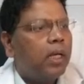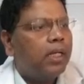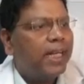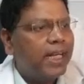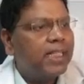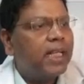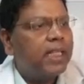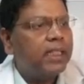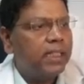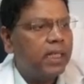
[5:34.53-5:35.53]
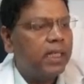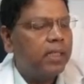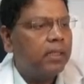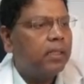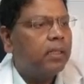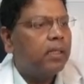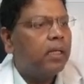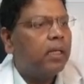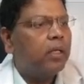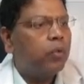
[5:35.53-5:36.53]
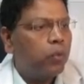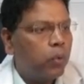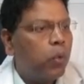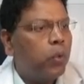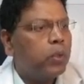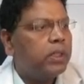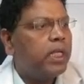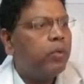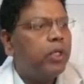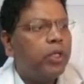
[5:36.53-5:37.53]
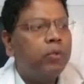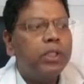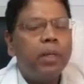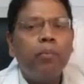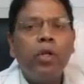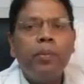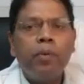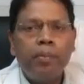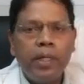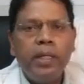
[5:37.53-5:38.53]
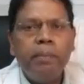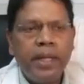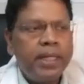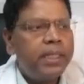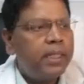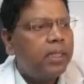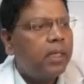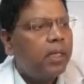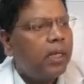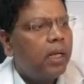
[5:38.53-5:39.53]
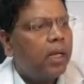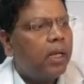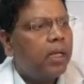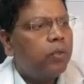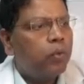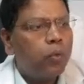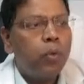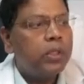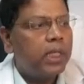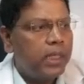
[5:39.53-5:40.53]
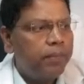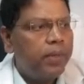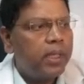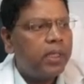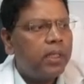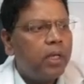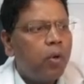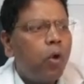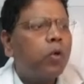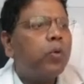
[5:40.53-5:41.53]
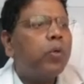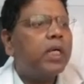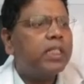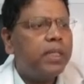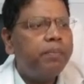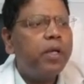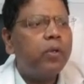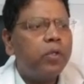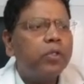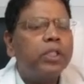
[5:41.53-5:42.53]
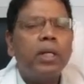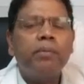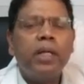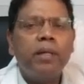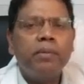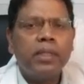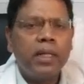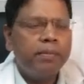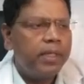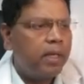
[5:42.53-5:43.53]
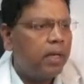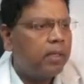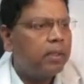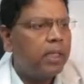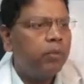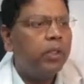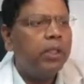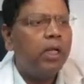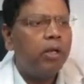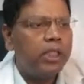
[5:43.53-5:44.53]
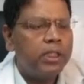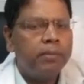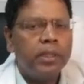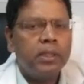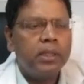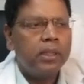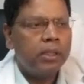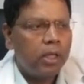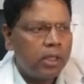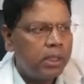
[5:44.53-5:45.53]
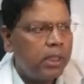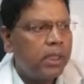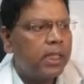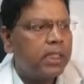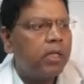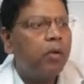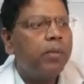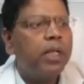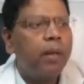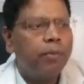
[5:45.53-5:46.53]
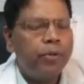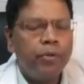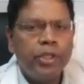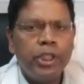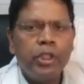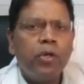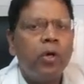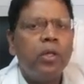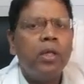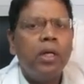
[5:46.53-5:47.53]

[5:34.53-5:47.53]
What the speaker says: tension is there to close, then we use the polypropylene mesh to close the defect. Autologous repair also sometimes can be done with the latissimus dorsi external oblique aponeurosis, or